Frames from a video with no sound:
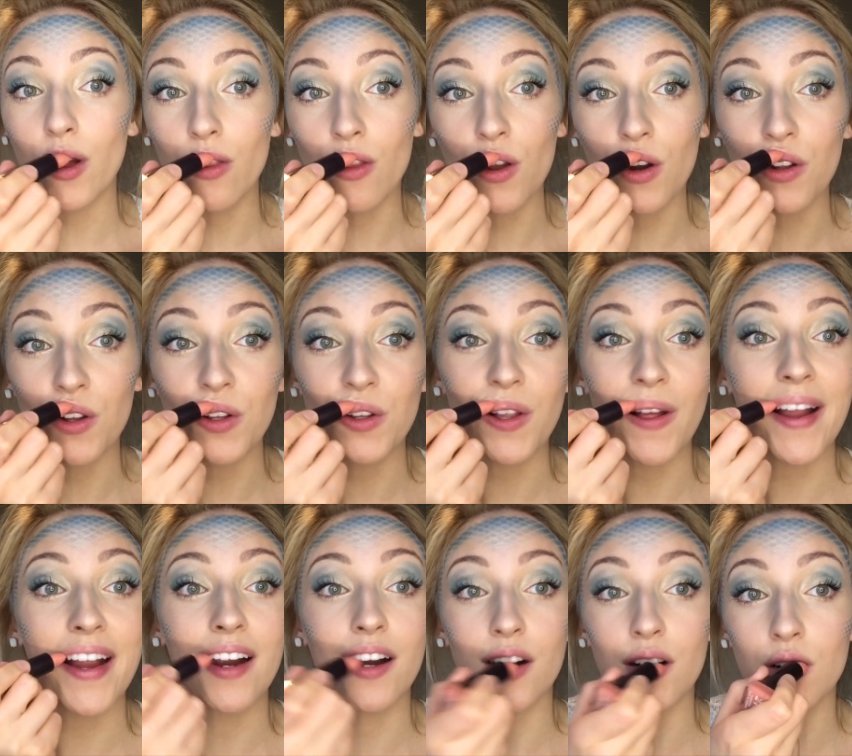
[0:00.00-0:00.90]
one little
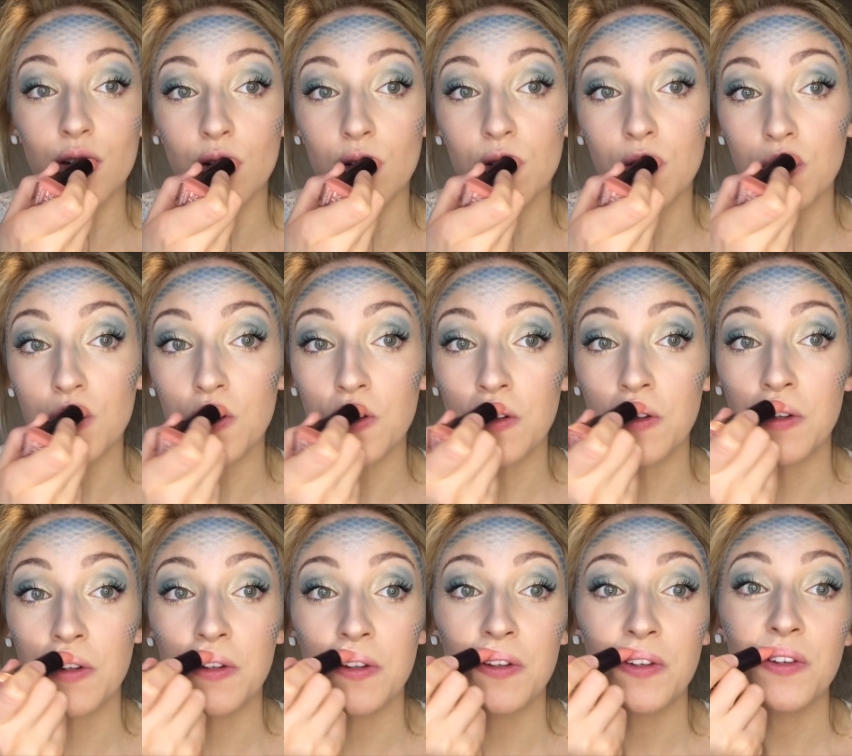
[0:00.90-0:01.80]
layer
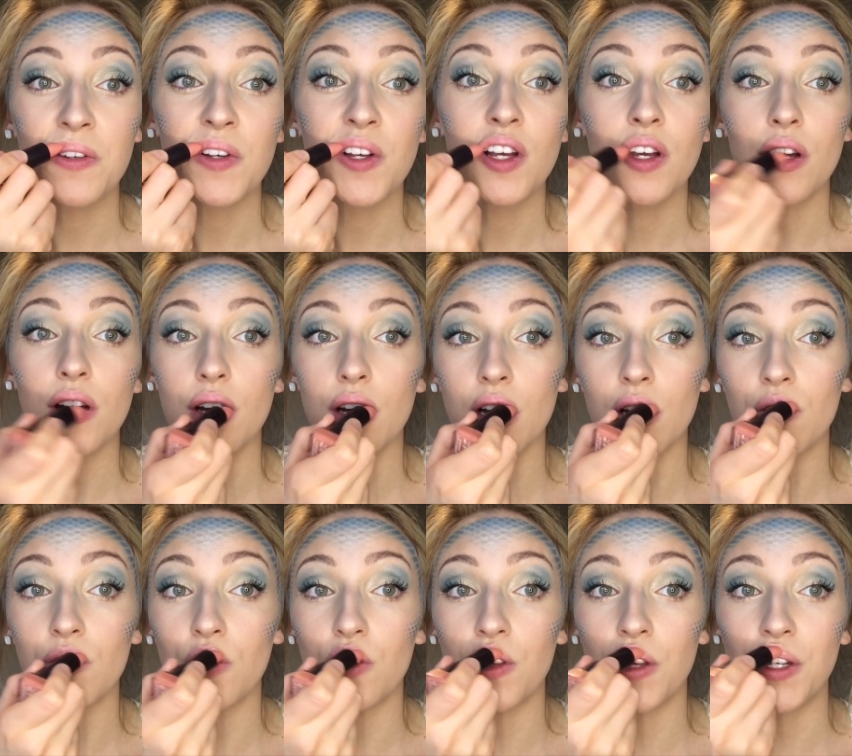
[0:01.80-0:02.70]

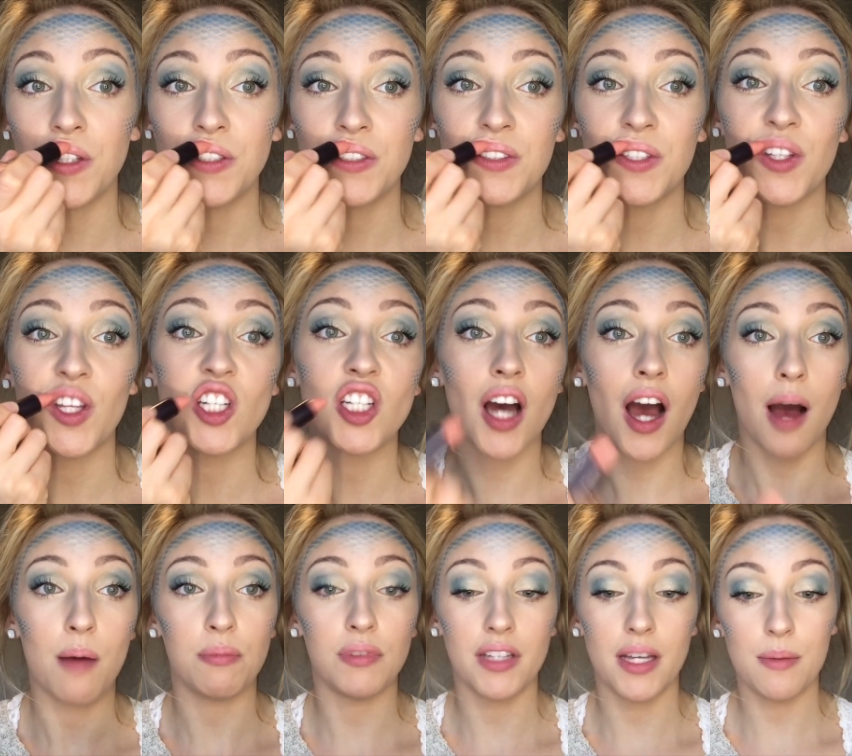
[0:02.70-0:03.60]
of this to the
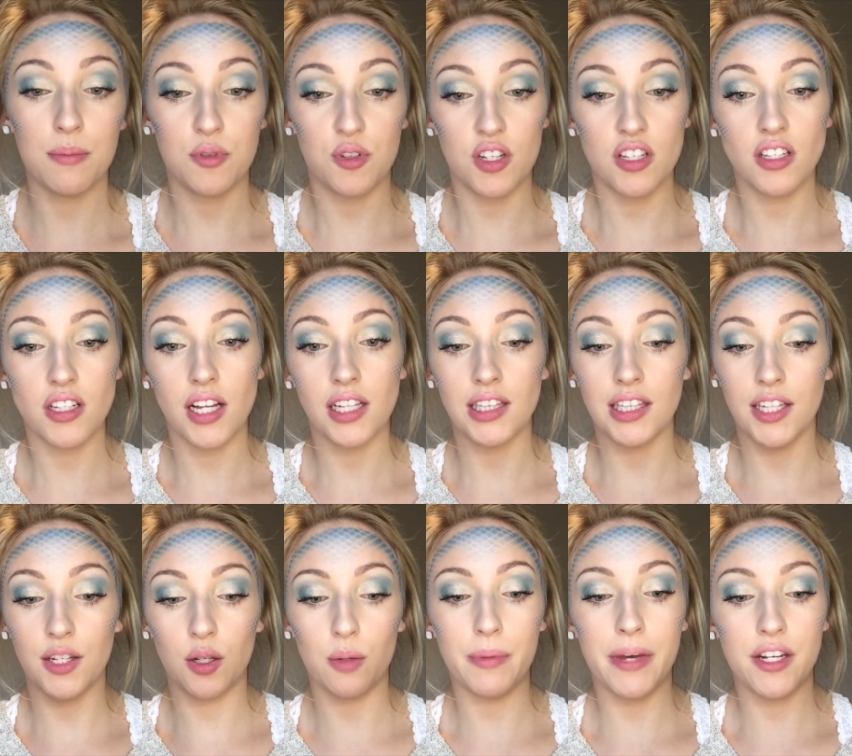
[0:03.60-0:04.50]
top lips, just a
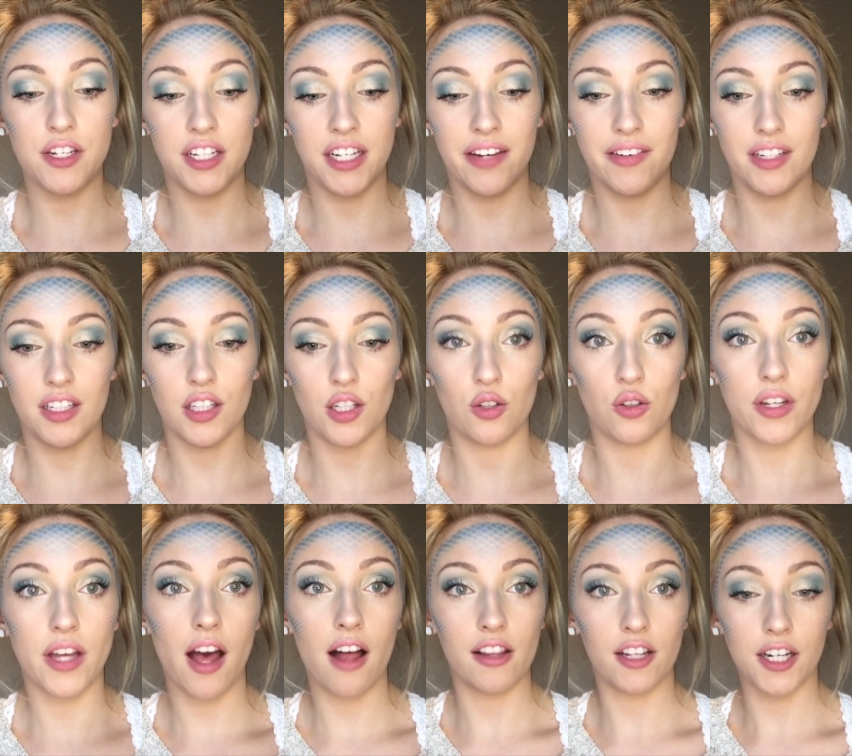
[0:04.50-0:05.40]
little bit to give it a little
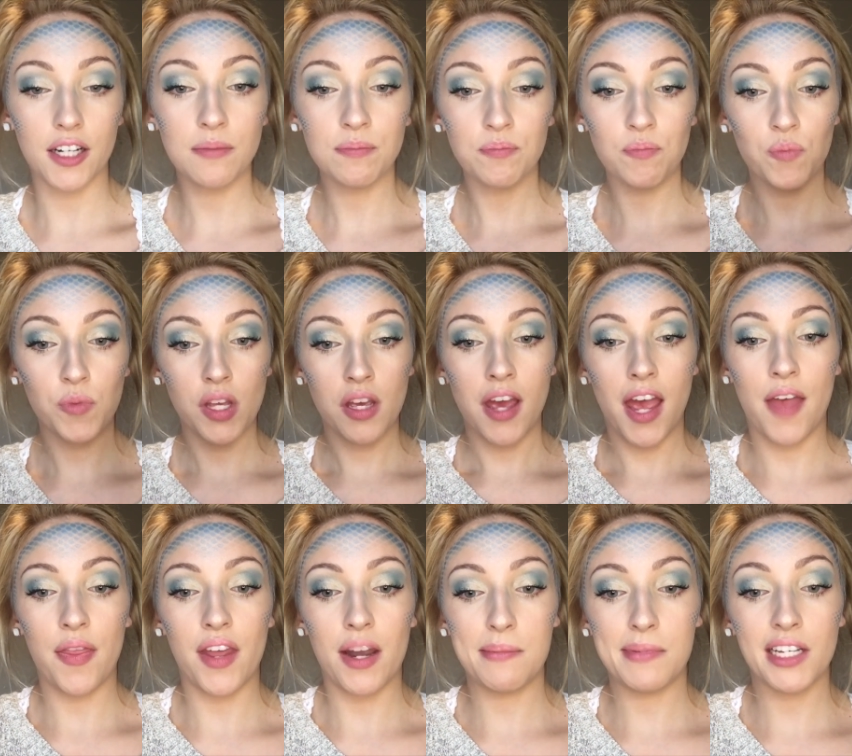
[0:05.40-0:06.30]
color.
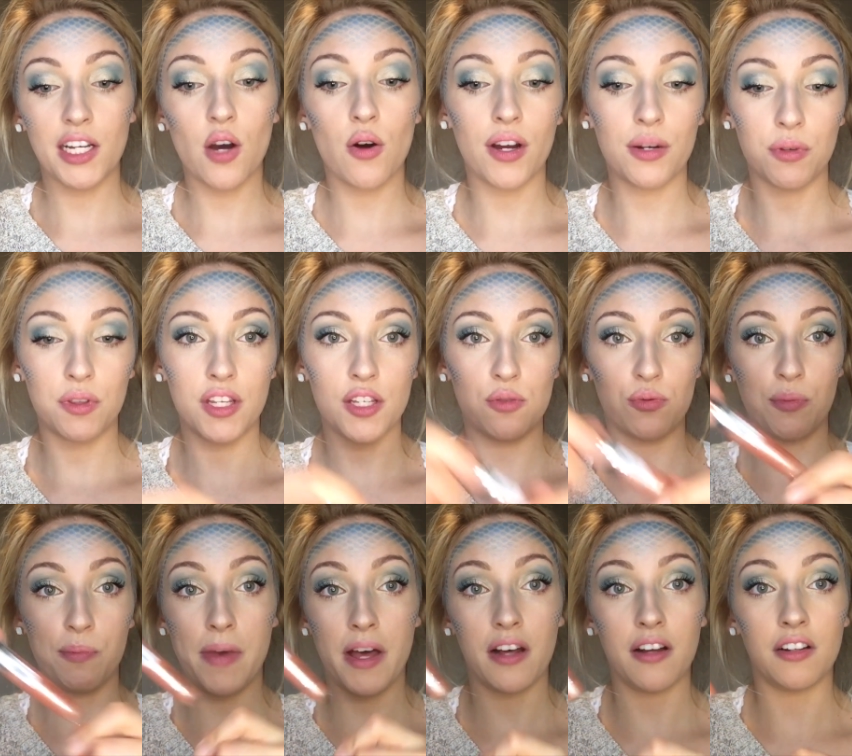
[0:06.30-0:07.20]
And then I'm going to go in with this
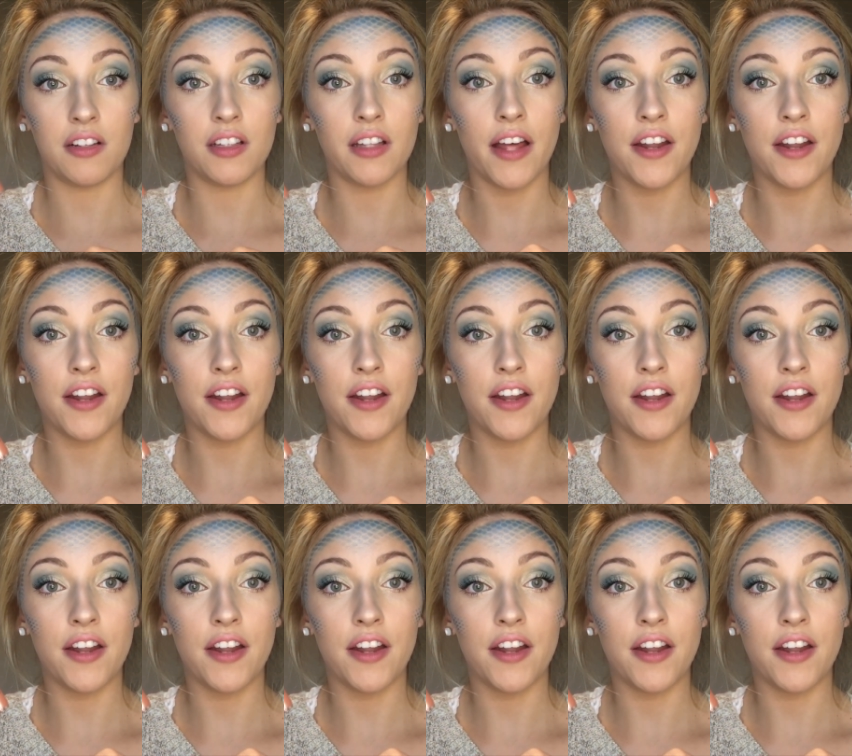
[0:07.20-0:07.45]
Rimmel